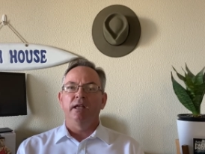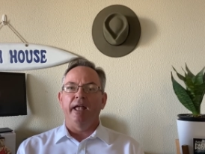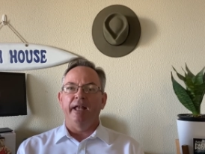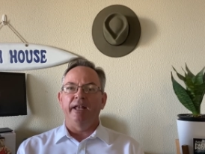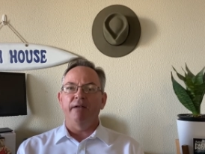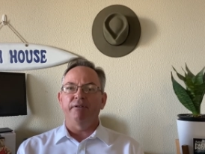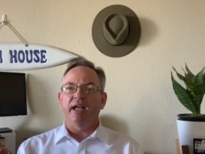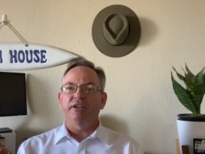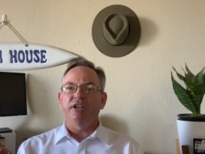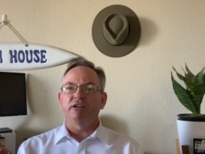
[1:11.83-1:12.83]
and having
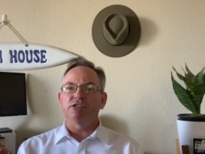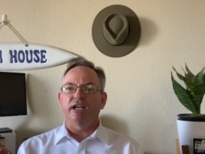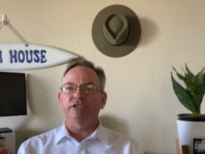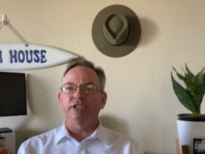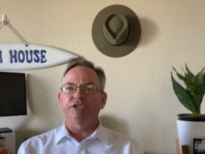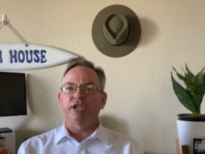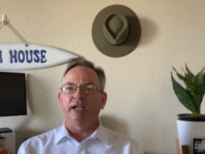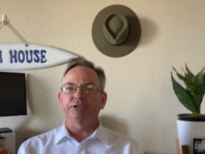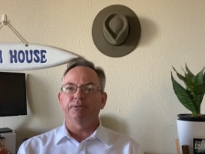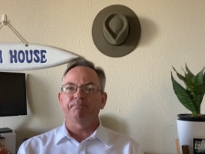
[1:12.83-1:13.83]
had no sex
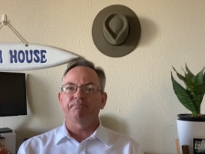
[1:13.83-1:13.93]
education.